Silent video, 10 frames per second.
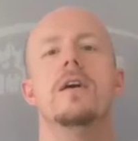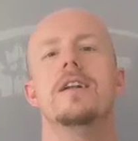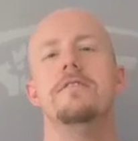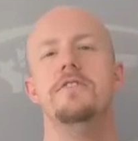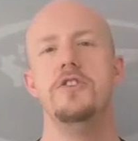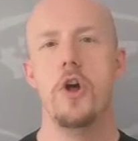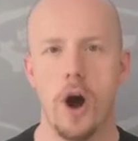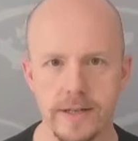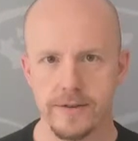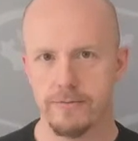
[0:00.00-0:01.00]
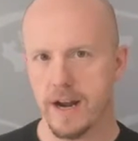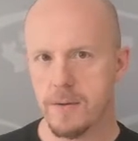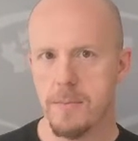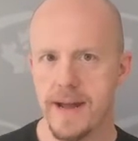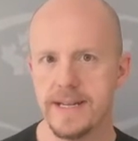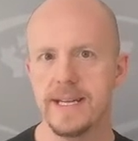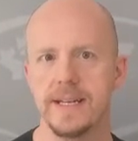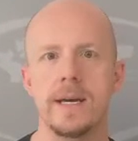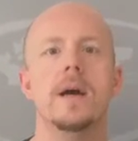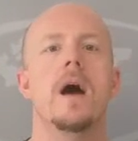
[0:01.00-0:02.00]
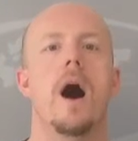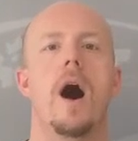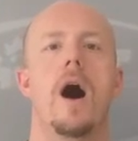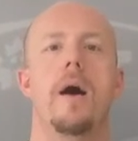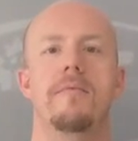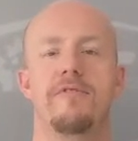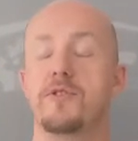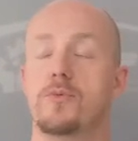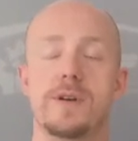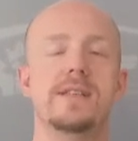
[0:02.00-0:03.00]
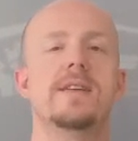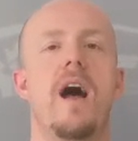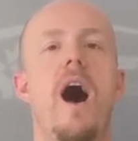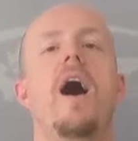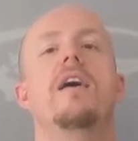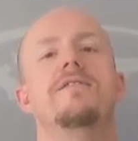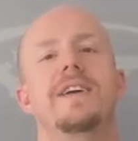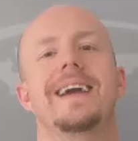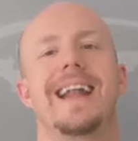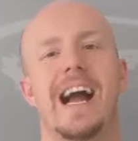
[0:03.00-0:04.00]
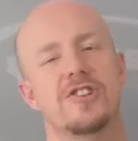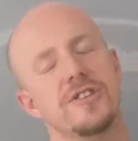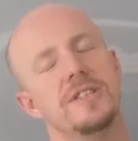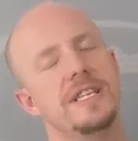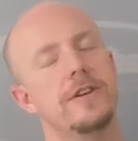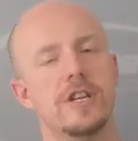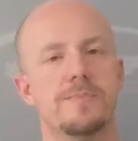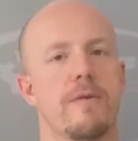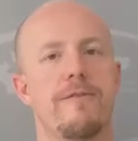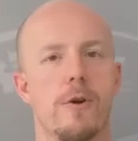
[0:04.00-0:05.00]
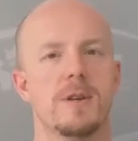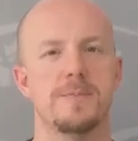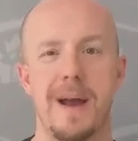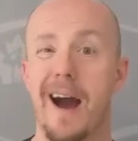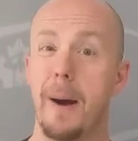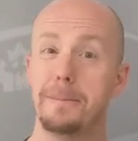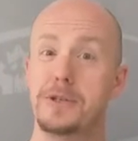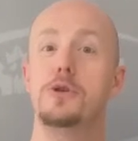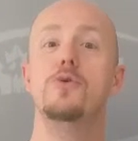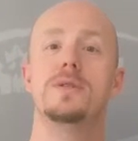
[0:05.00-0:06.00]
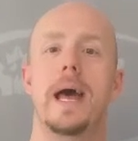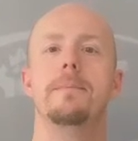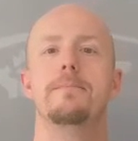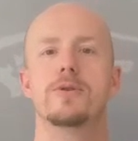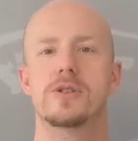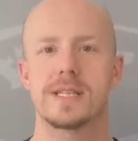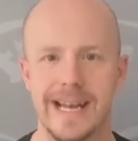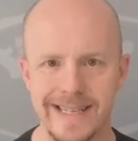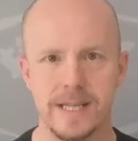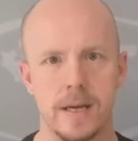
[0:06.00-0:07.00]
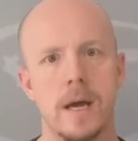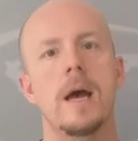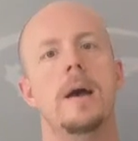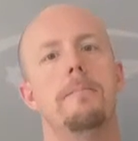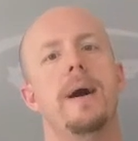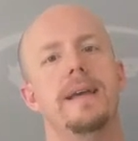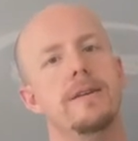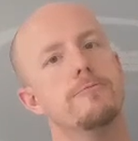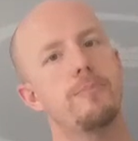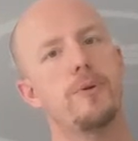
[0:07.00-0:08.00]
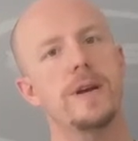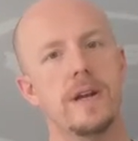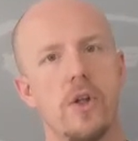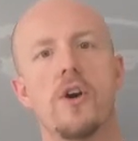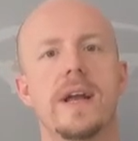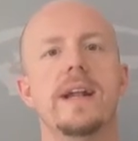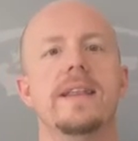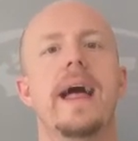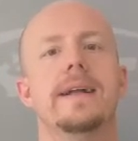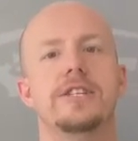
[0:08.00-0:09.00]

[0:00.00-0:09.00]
Not recommended for the reason of it can actually decrease performance by up to 10% by pre-elongating that